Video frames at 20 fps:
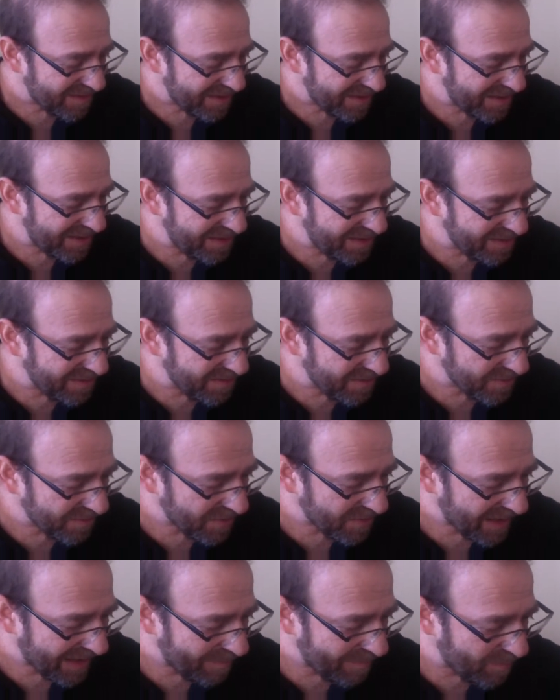
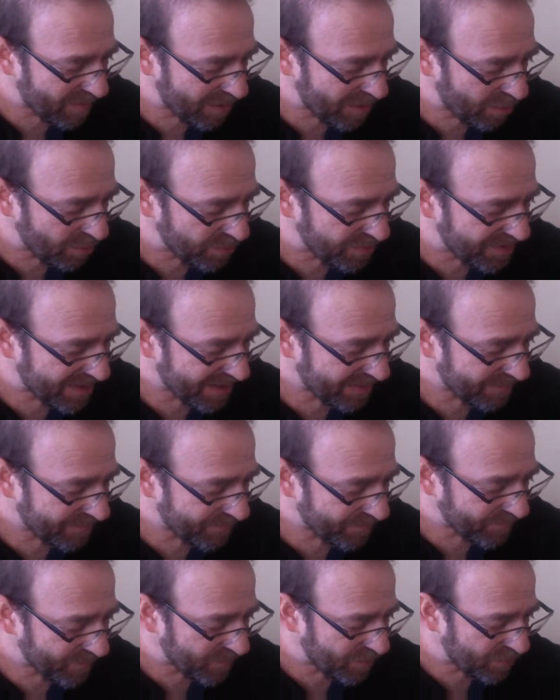Either upload
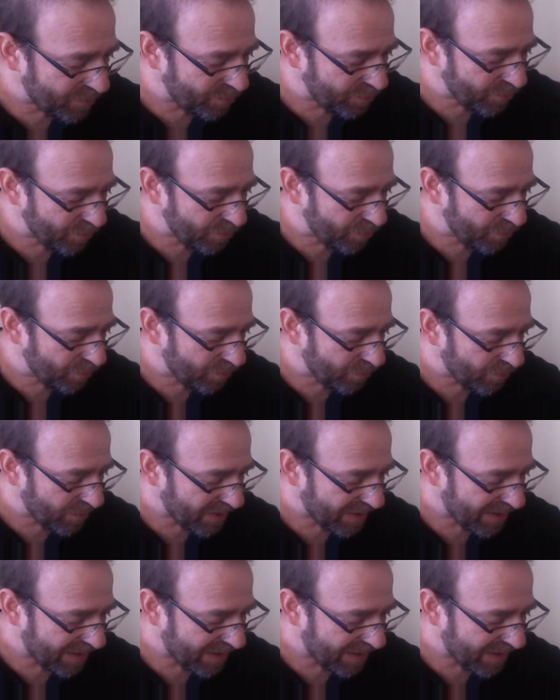them to